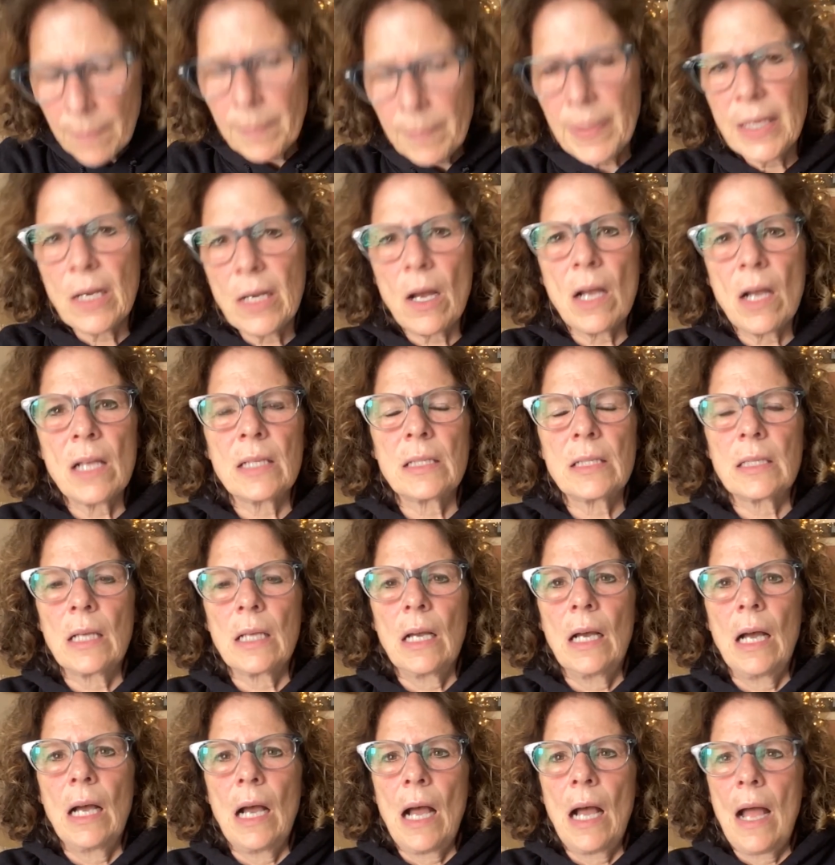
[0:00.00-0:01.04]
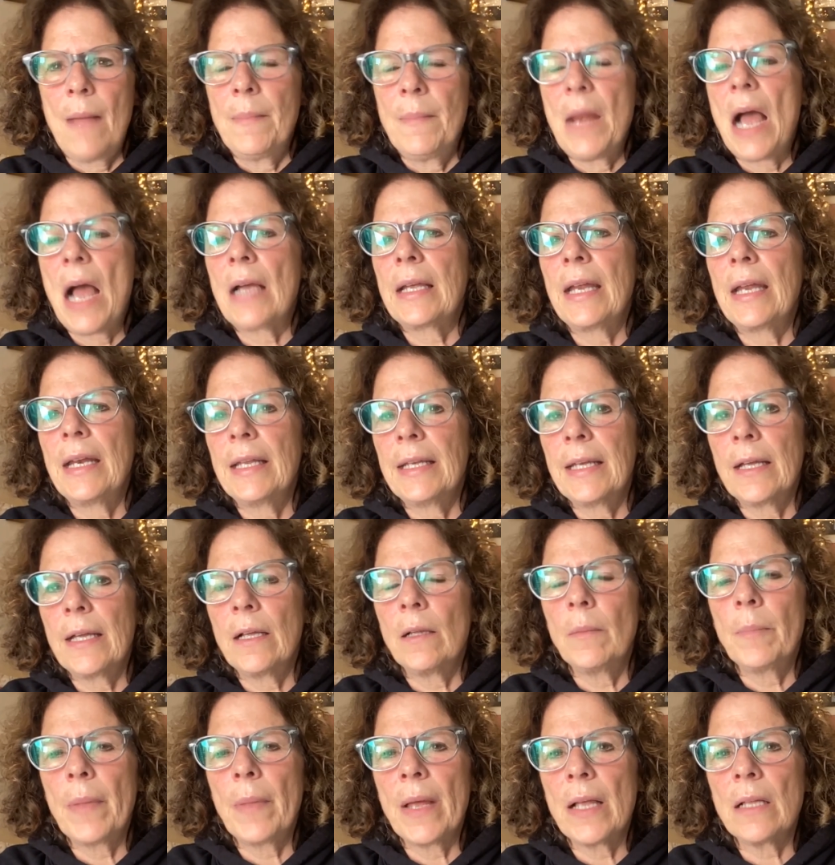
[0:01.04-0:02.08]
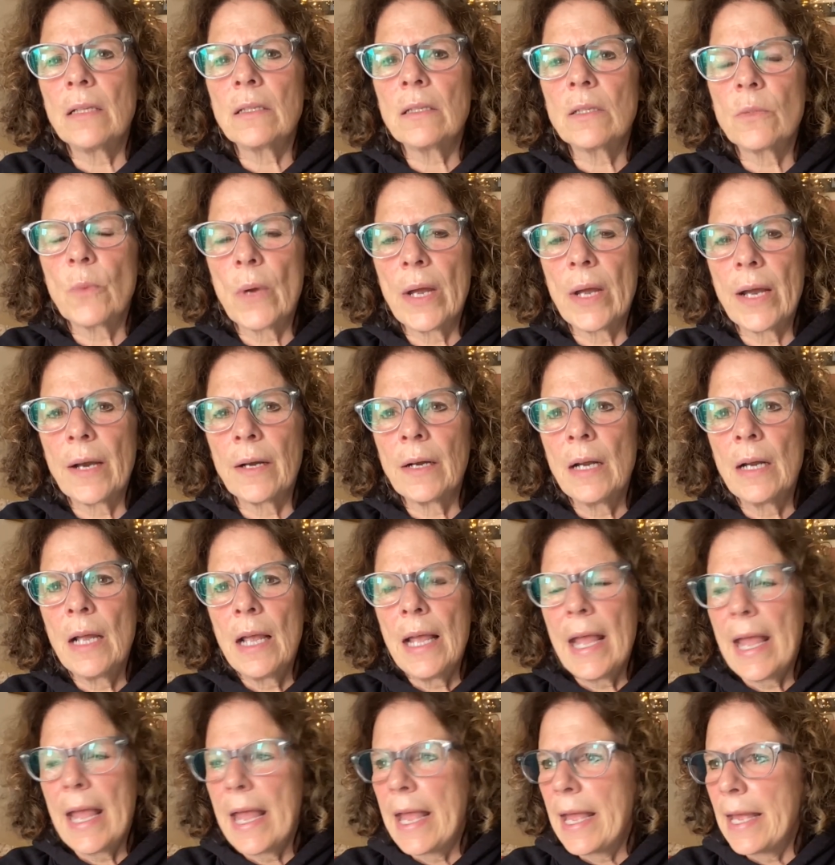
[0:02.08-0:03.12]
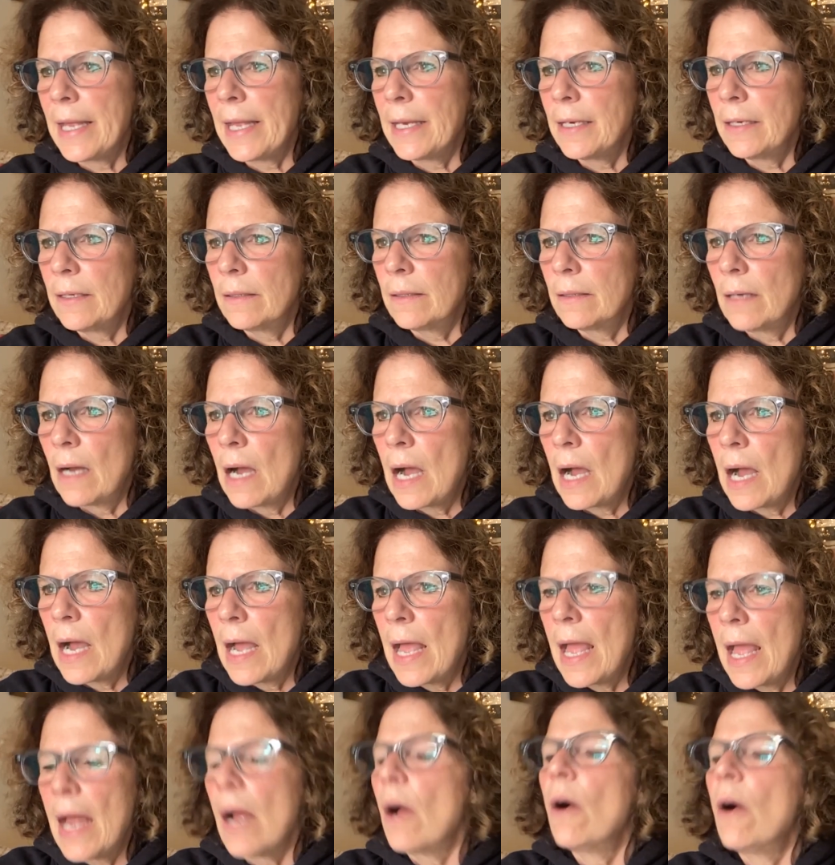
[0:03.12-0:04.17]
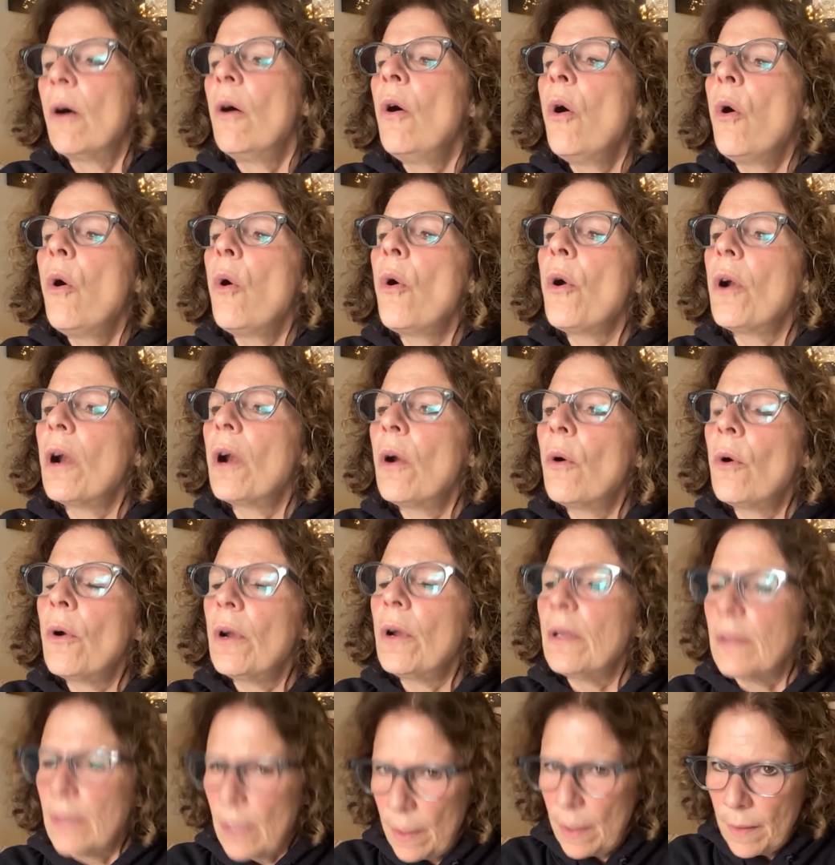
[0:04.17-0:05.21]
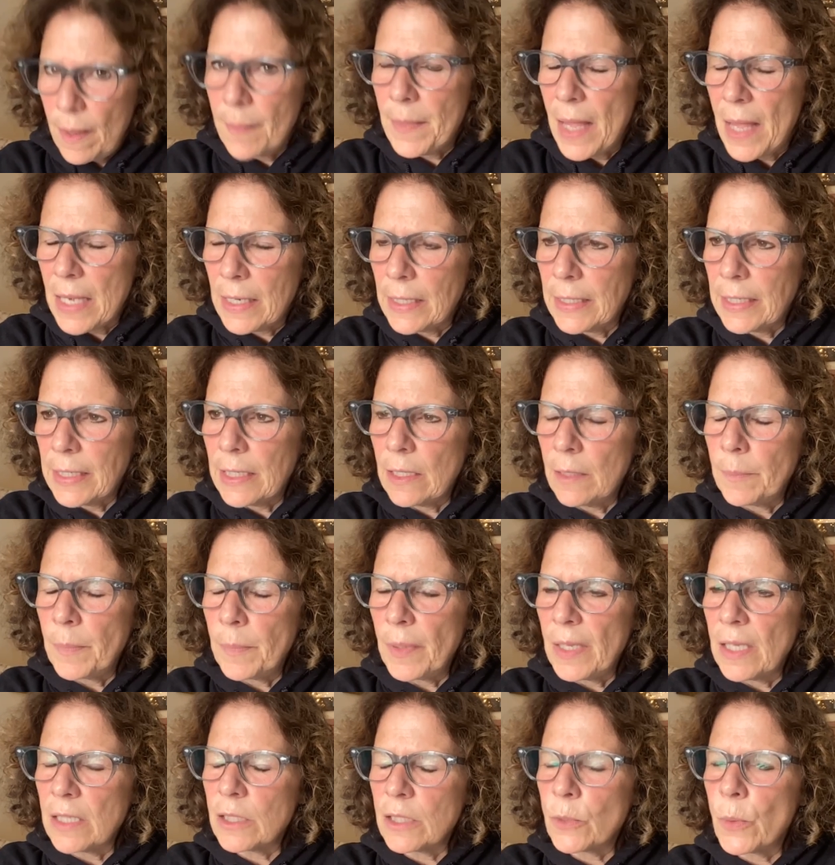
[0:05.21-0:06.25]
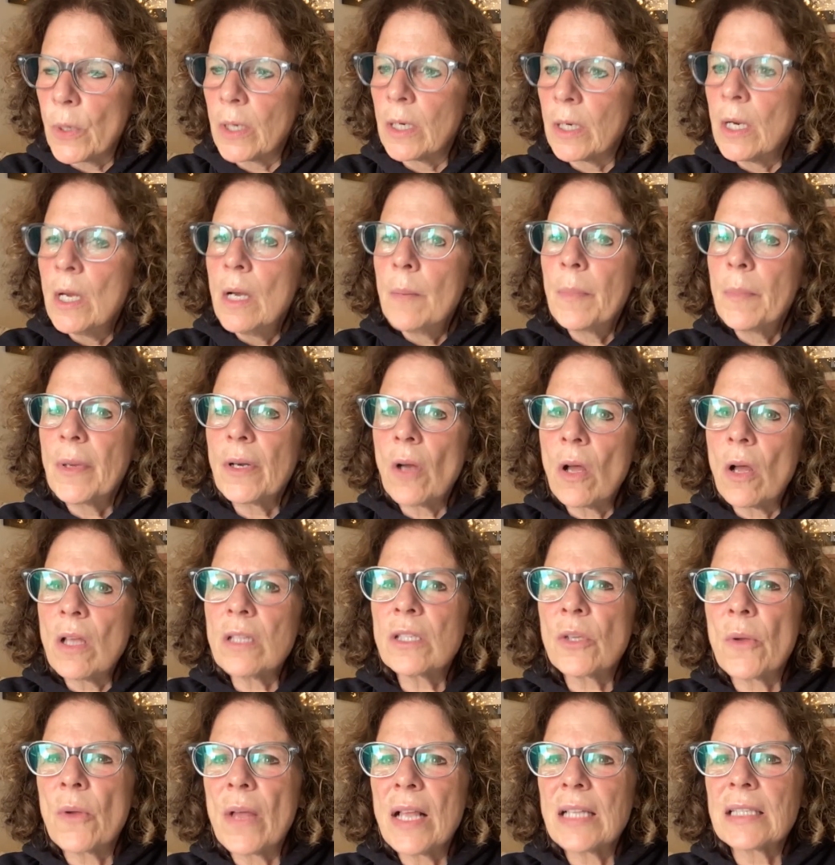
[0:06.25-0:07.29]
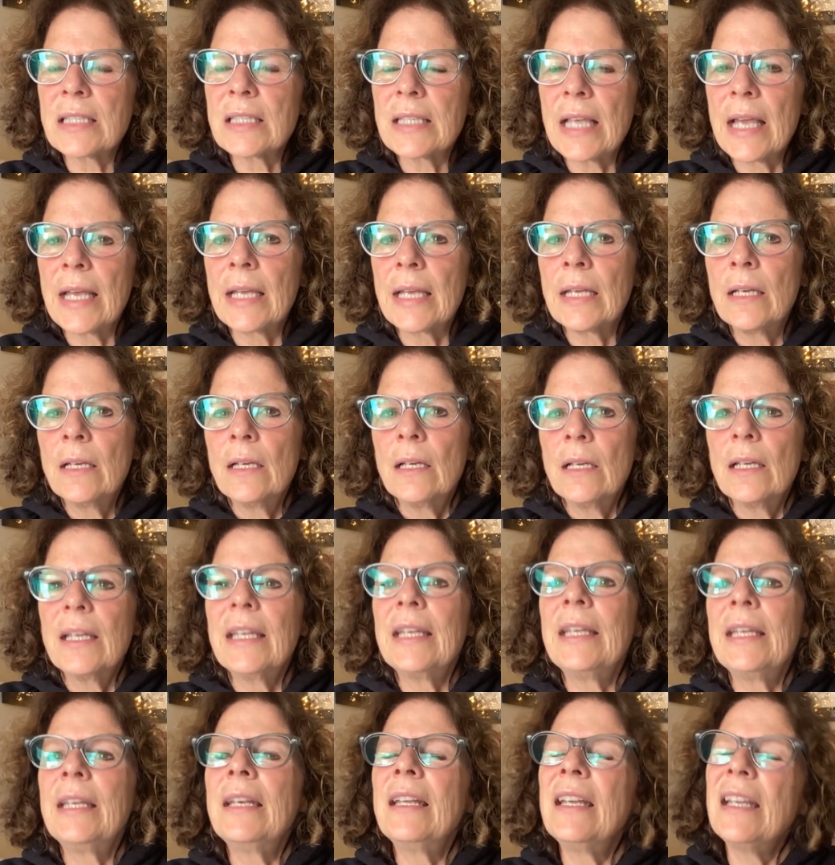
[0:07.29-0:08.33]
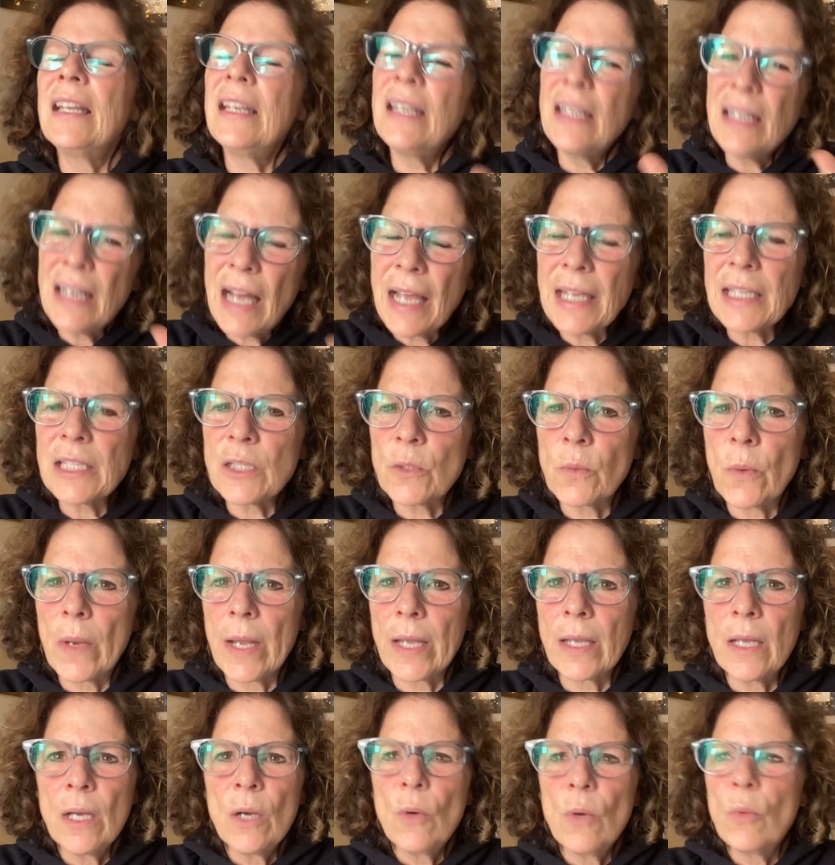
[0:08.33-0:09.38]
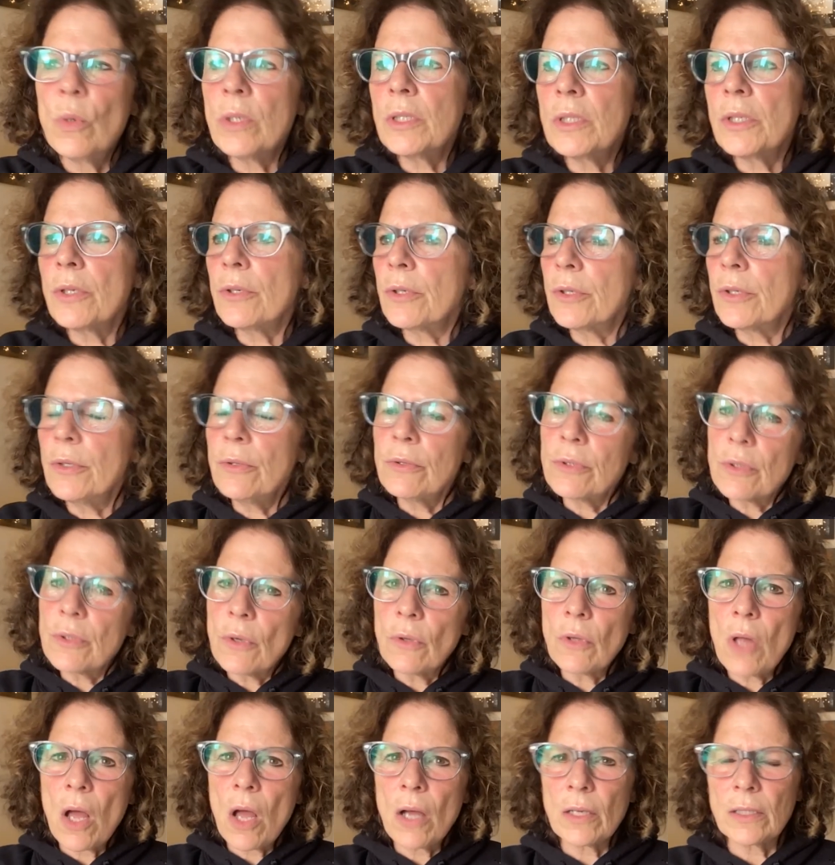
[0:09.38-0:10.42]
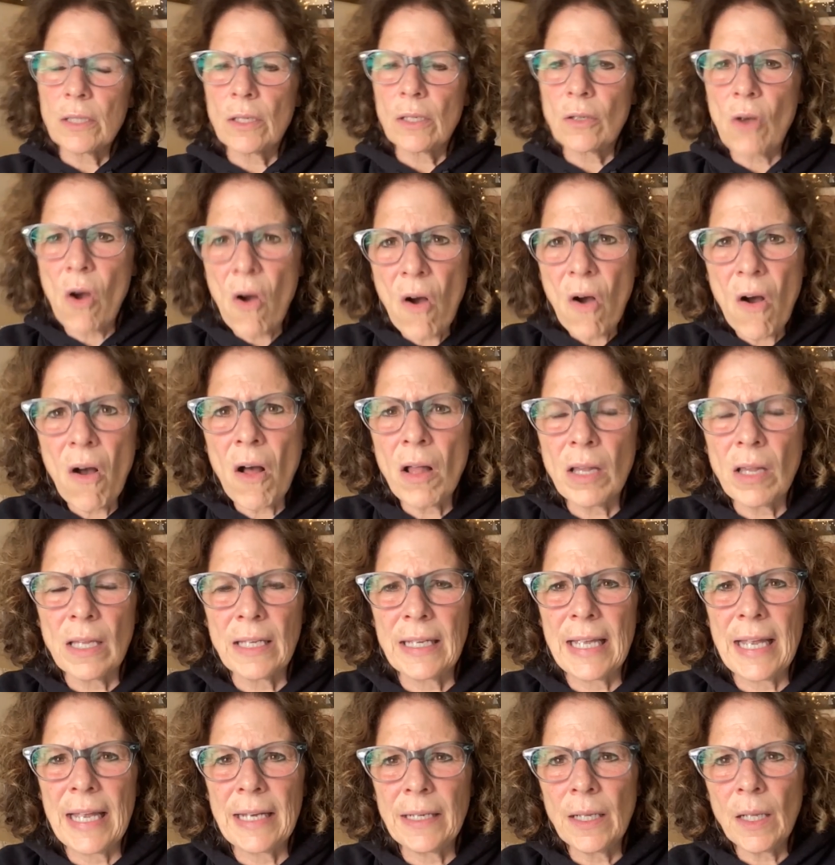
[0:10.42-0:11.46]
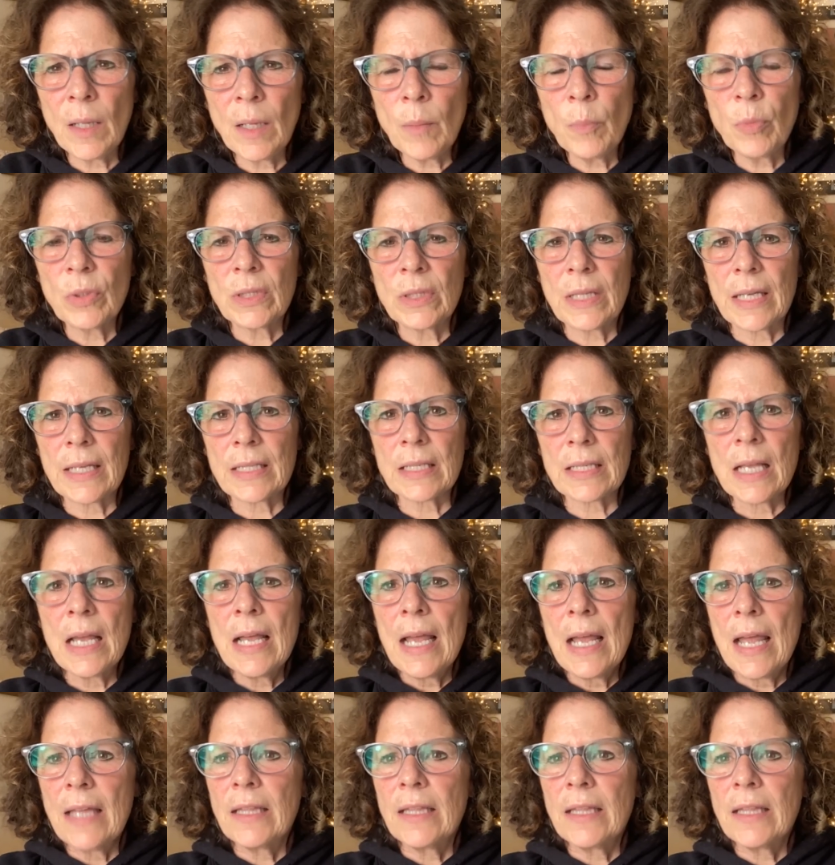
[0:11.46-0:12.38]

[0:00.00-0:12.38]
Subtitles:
because I'm not getting help elsewhere, and or I'm not getting help elsewhere. But also, I'll say in a nice way, what took you so long to call and get help with this?